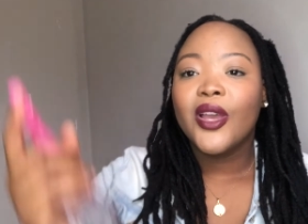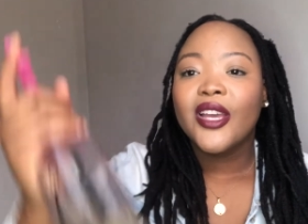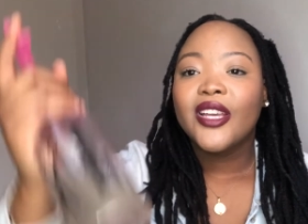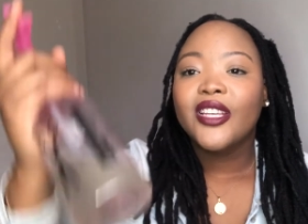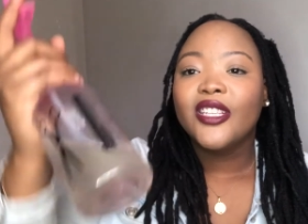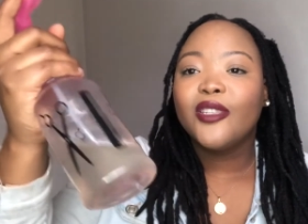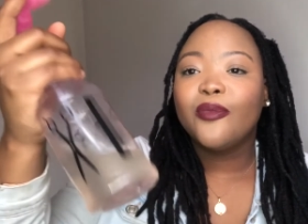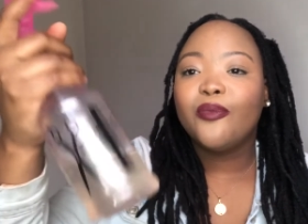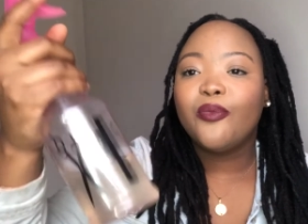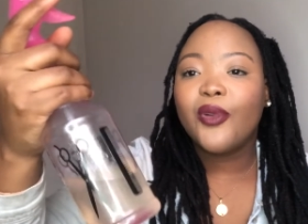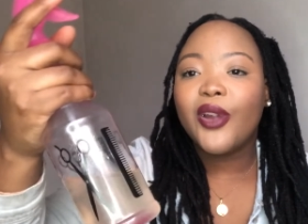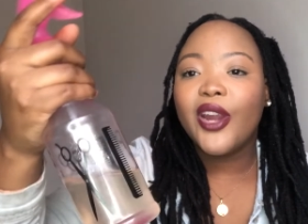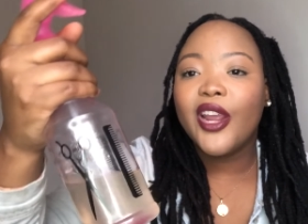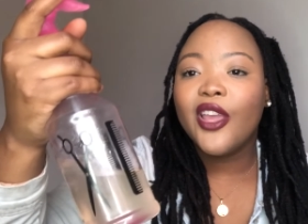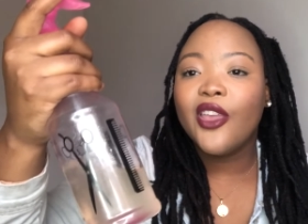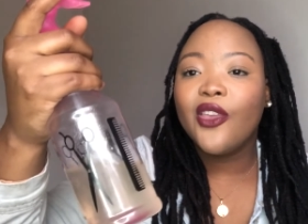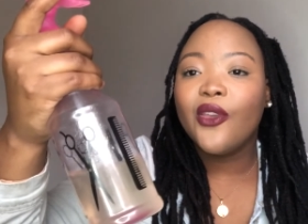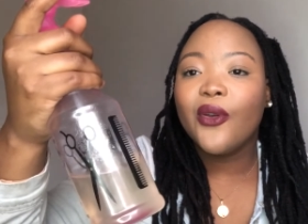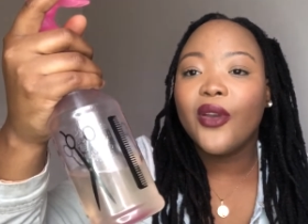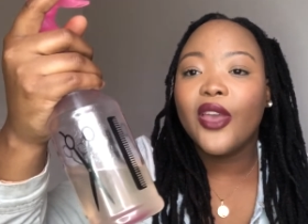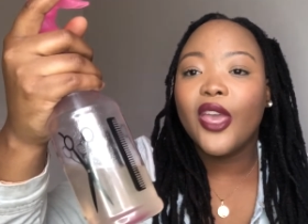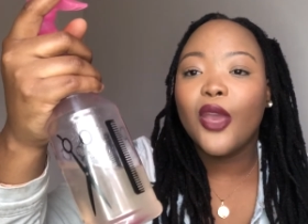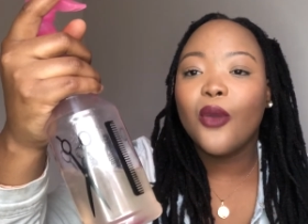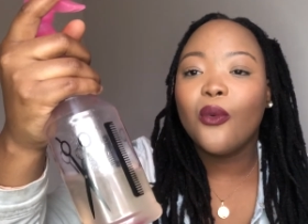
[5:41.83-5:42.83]
spraying
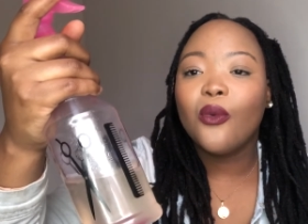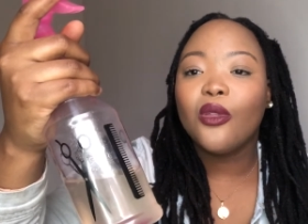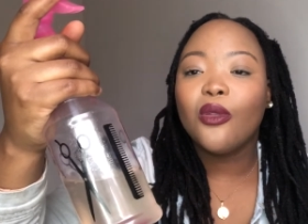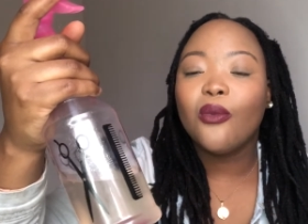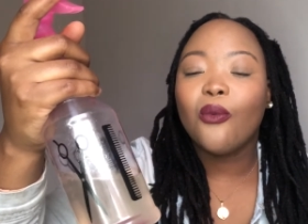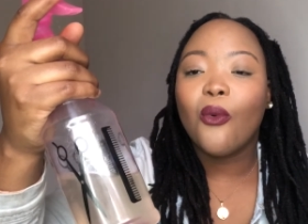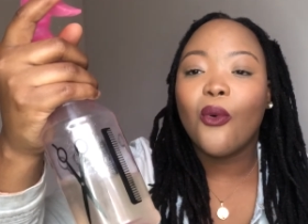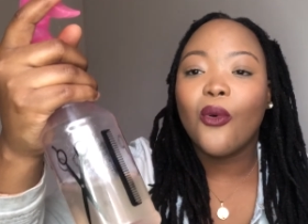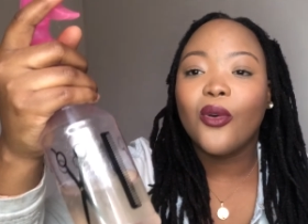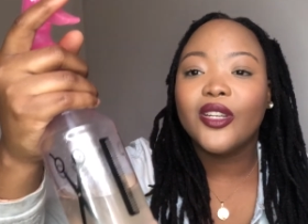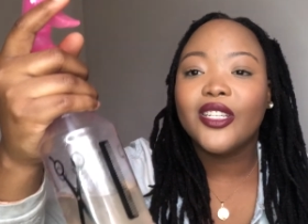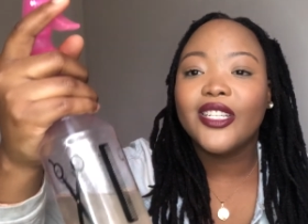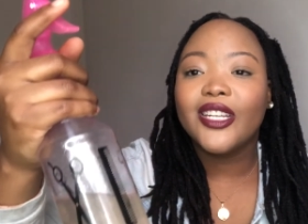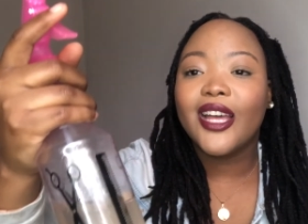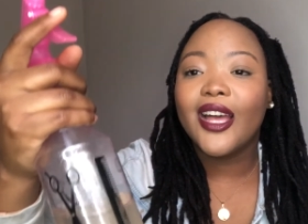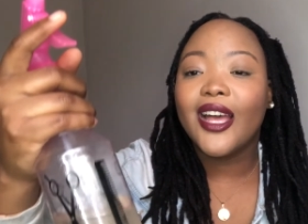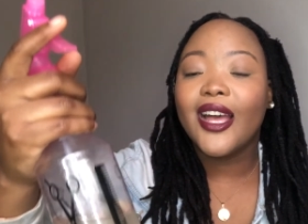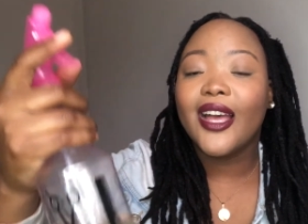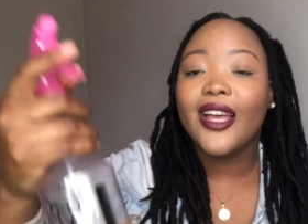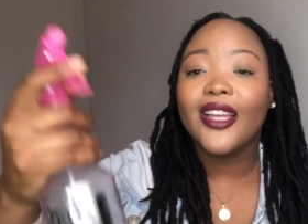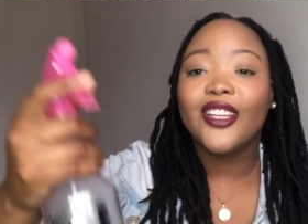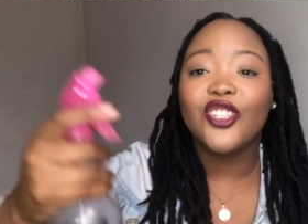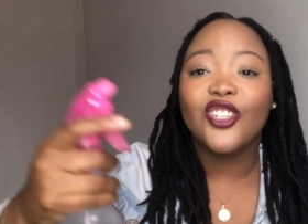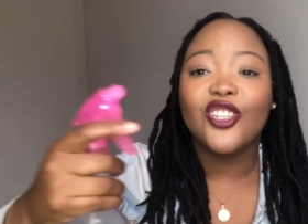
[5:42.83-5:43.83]
your hair with
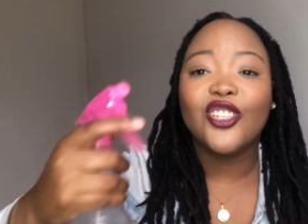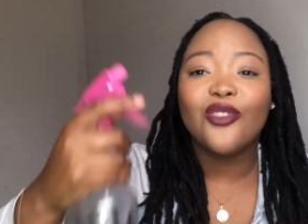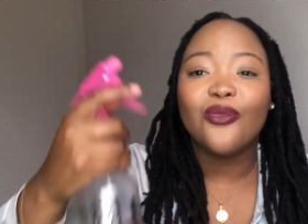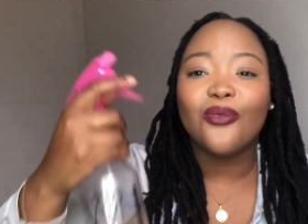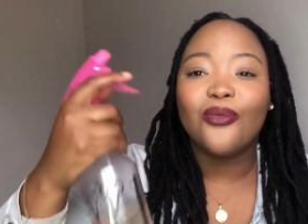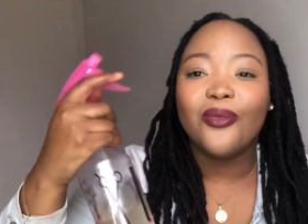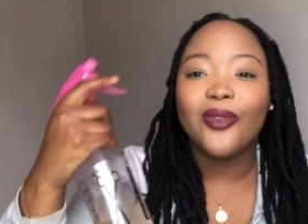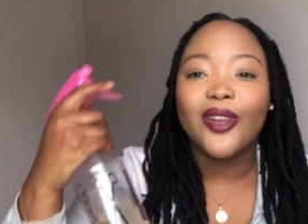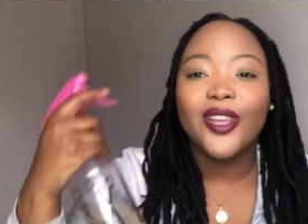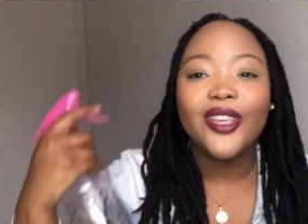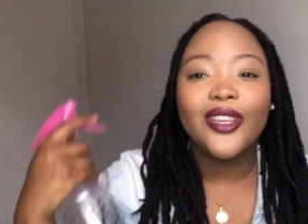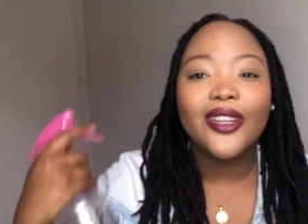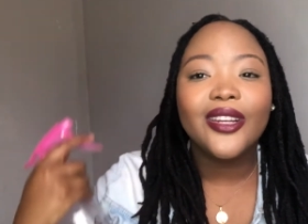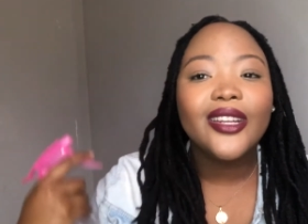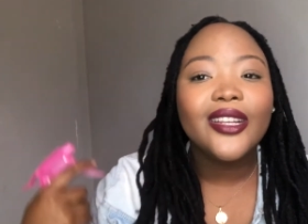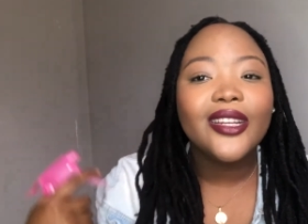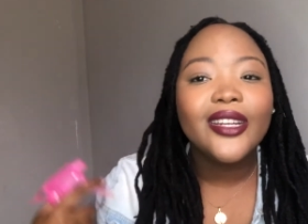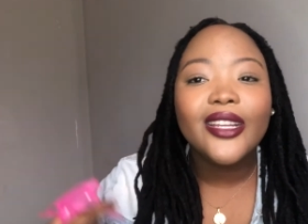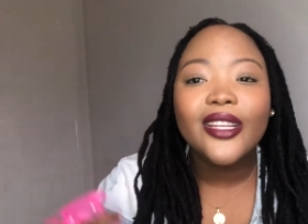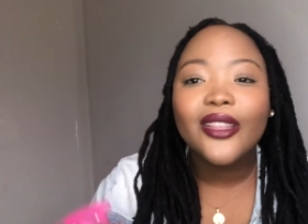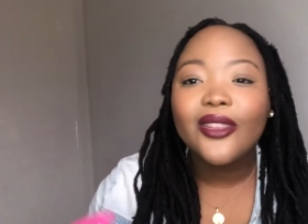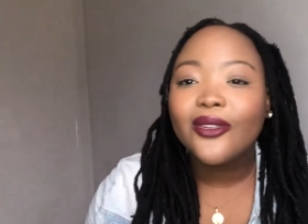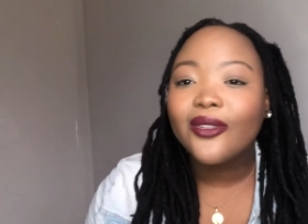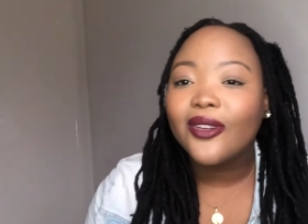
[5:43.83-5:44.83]
water just
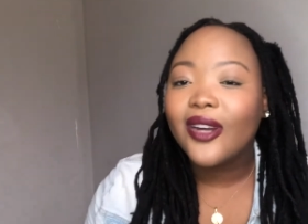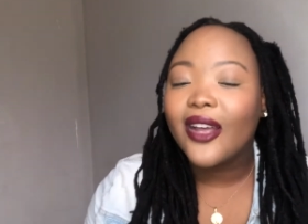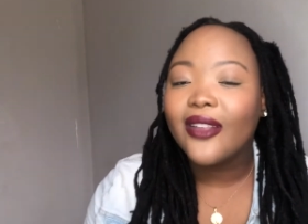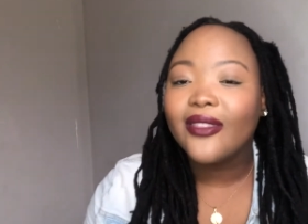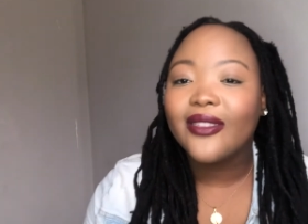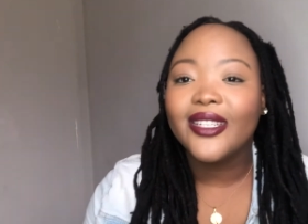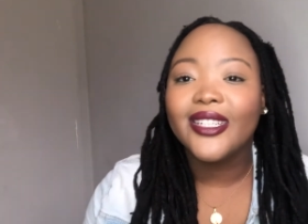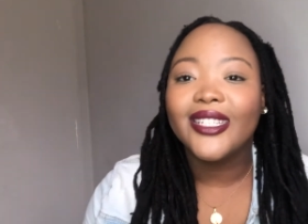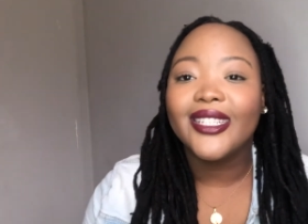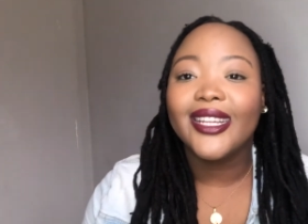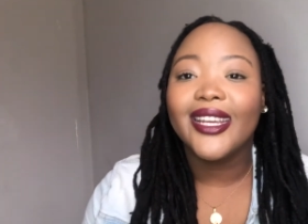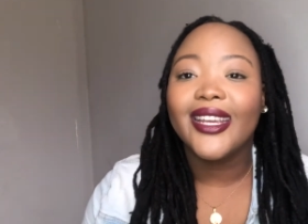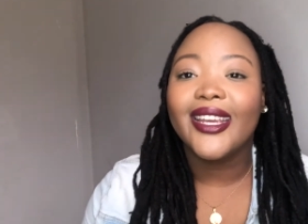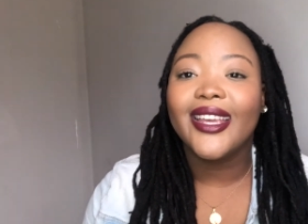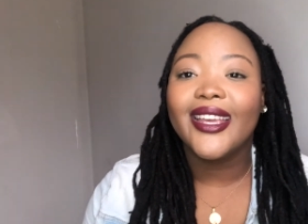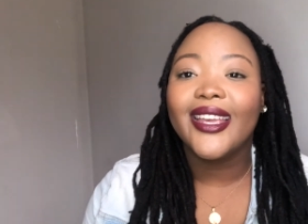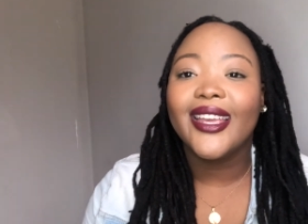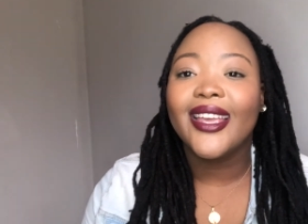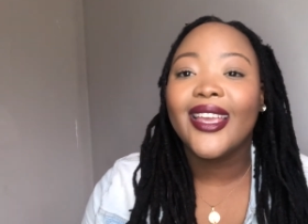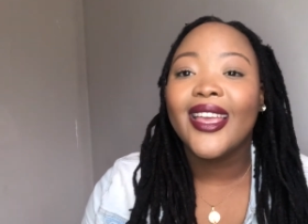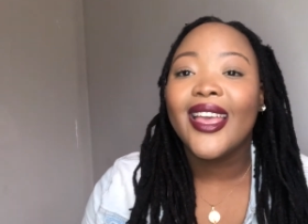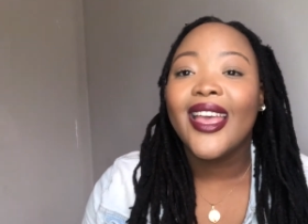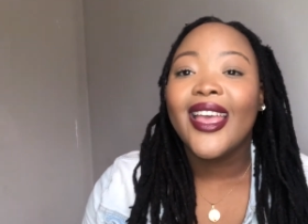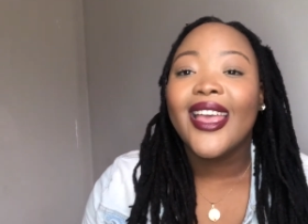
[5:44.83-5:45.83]
regularly throughout the
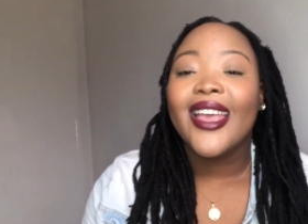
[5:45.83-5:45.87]
day,